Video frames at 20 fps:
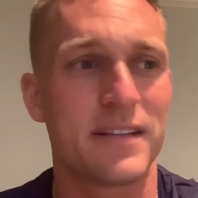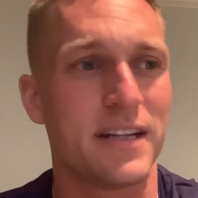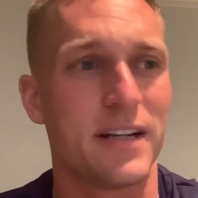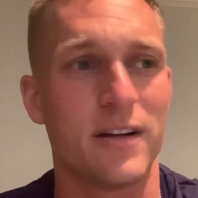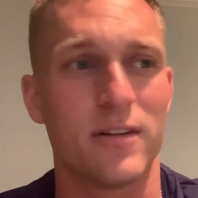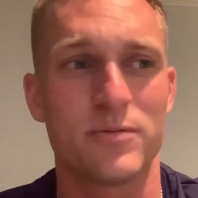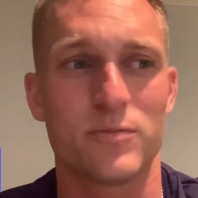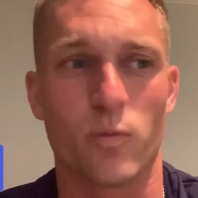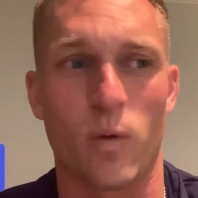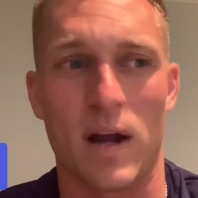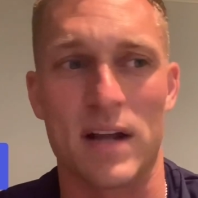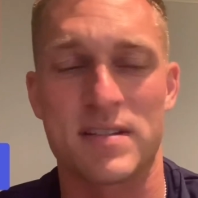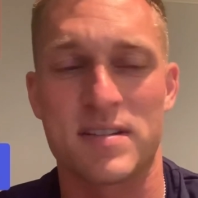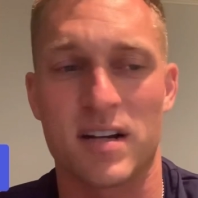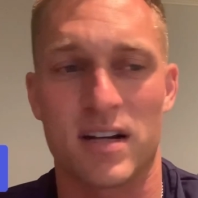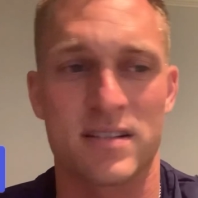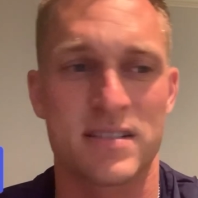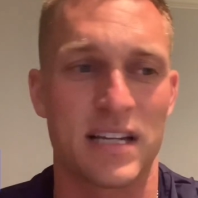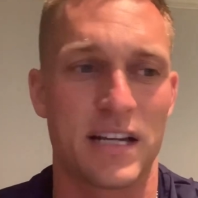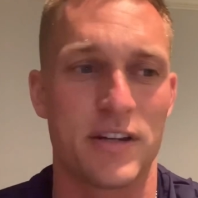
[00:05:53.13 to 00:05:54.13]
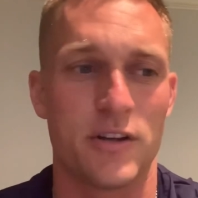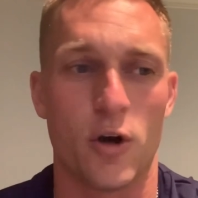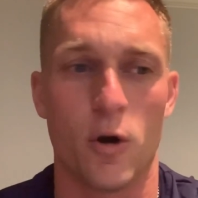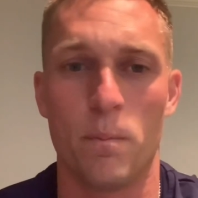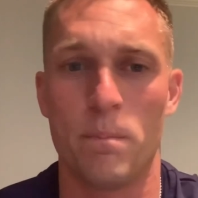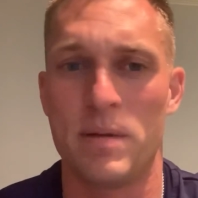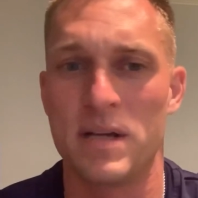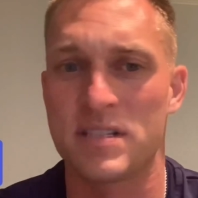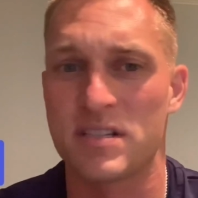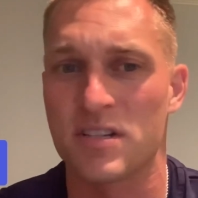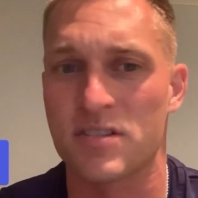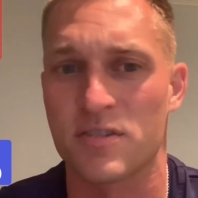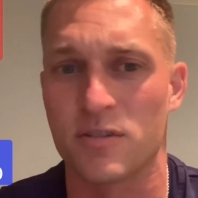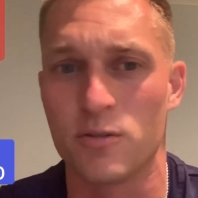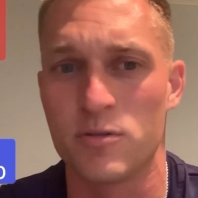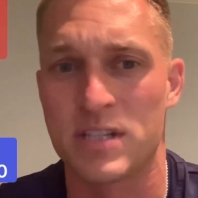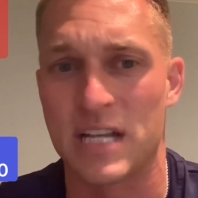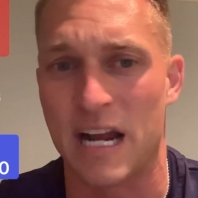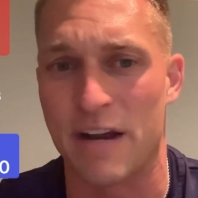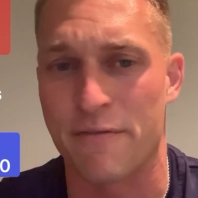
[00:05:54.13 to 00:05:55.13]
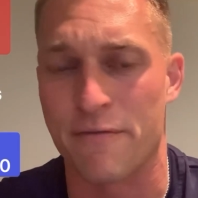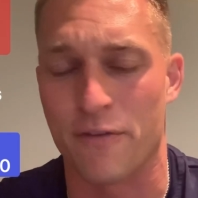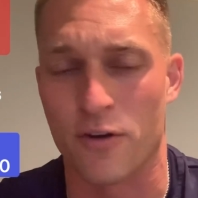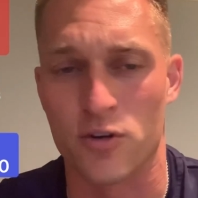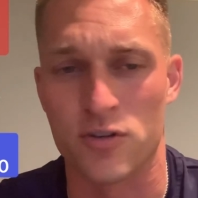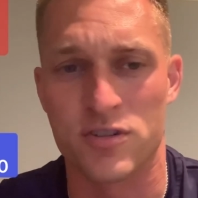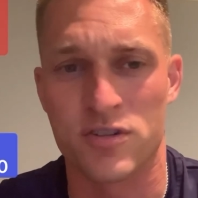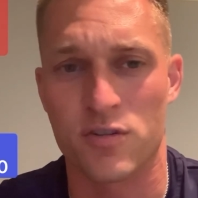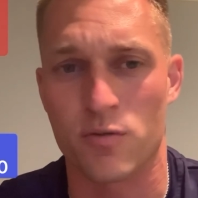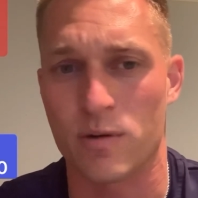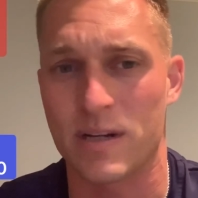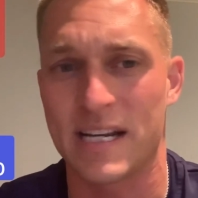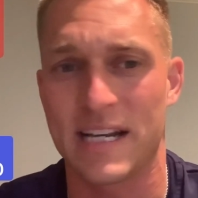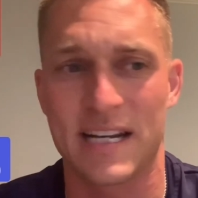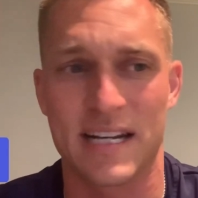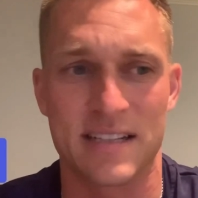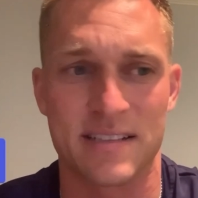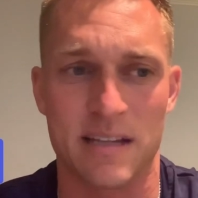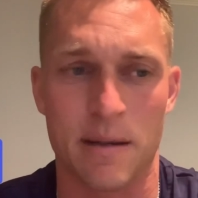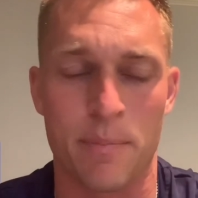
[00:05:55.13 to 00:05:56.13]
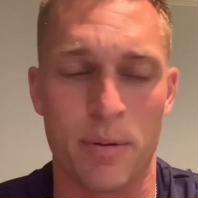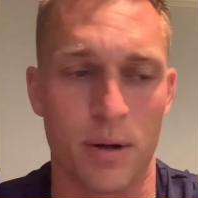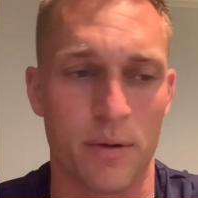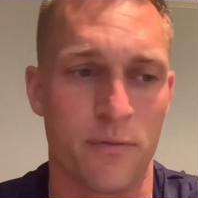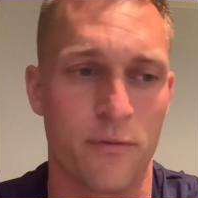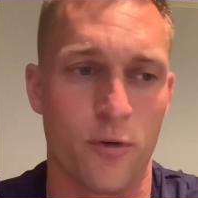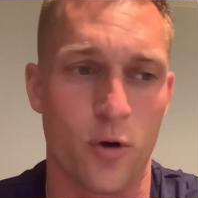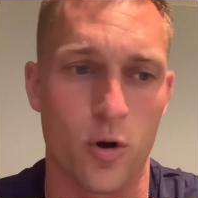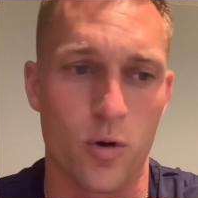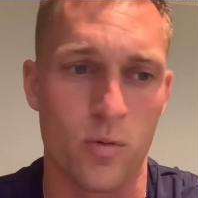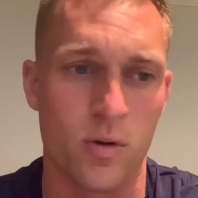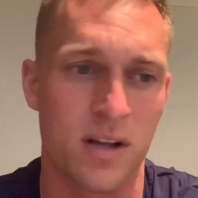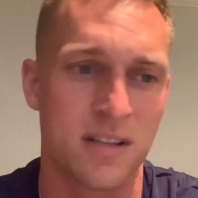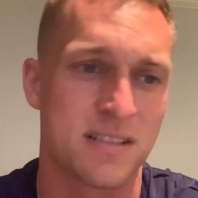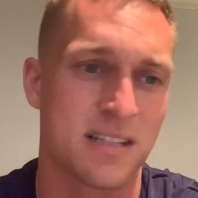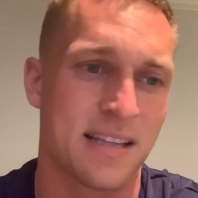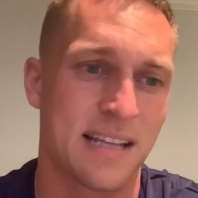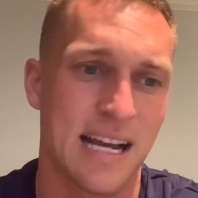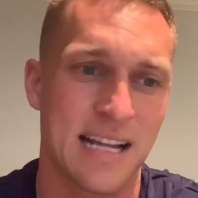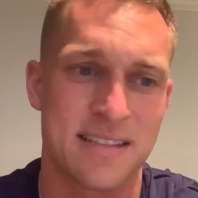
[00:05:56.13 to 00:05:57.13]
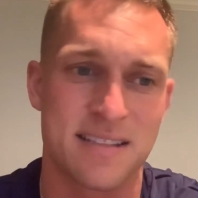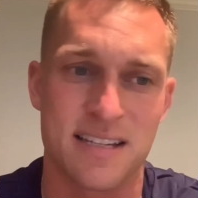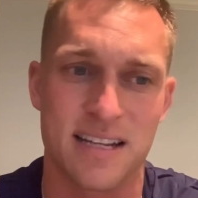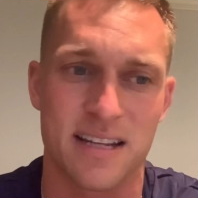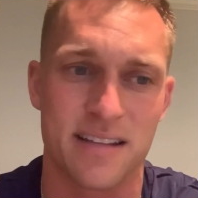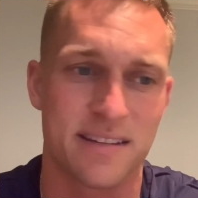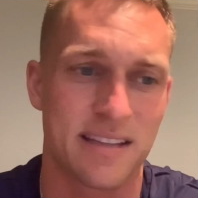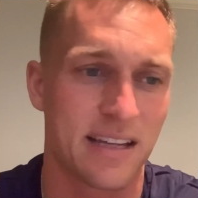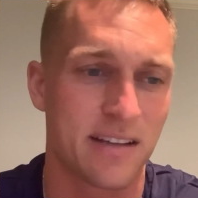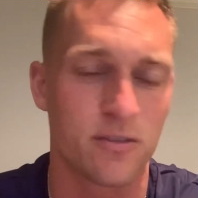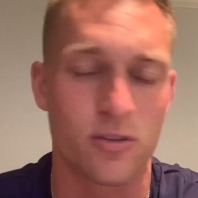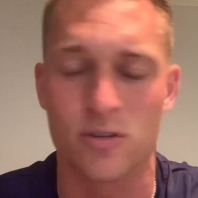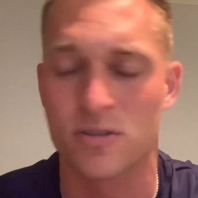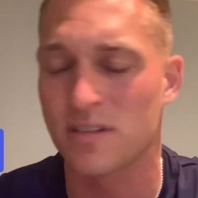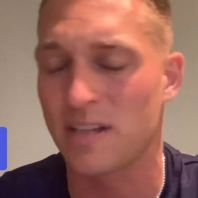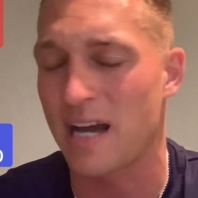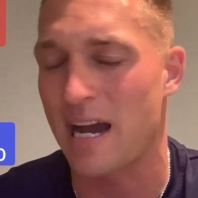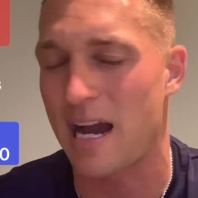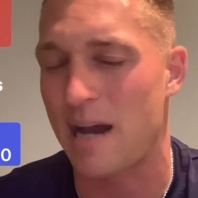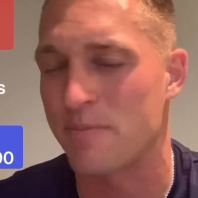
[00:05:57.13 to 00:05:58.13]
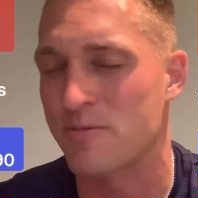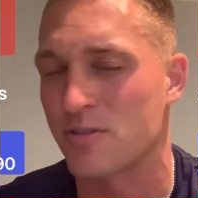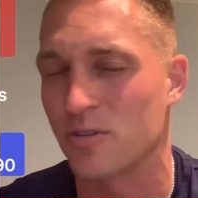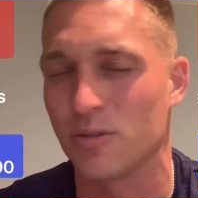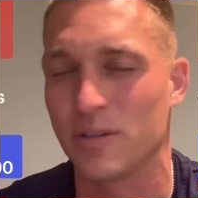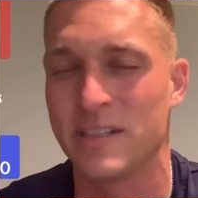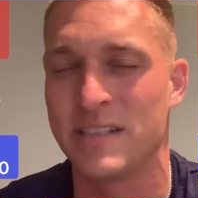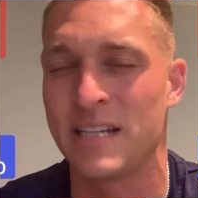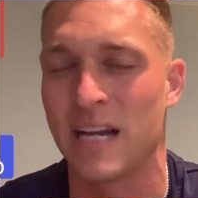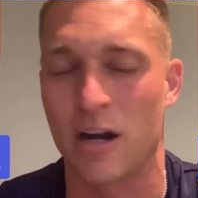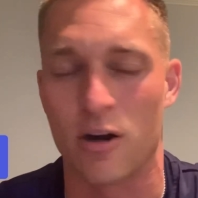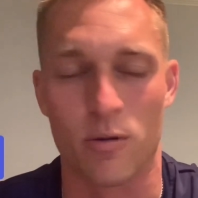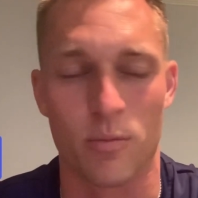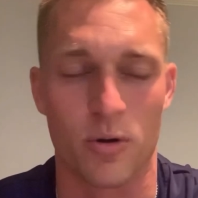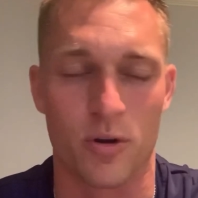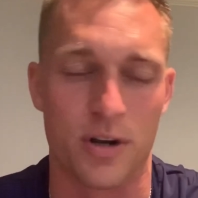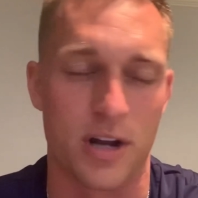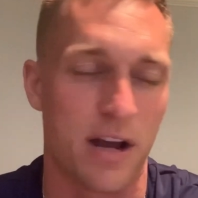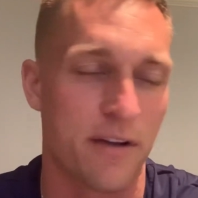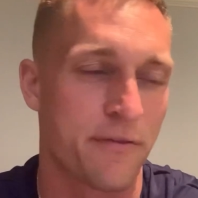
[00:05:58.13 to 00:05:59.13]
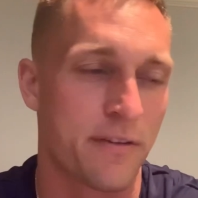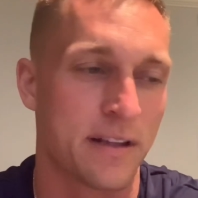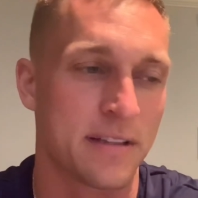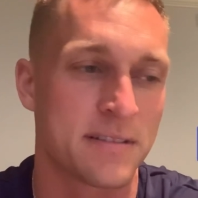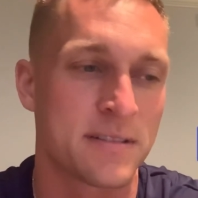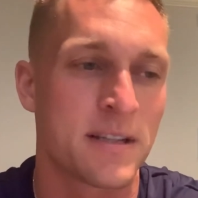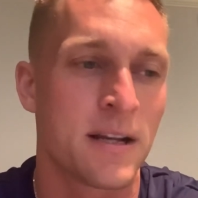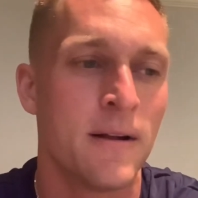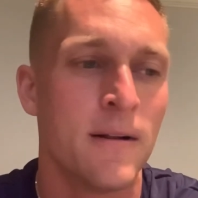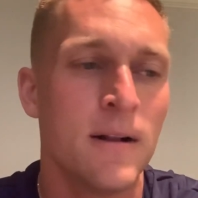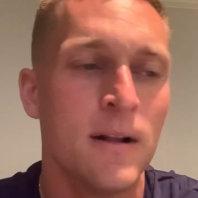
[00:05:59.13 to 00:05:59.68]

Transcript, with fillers: You know, White Sox had no business losing that first three innings. They put up four runs and that's it. They looked absolutely terrible on offense.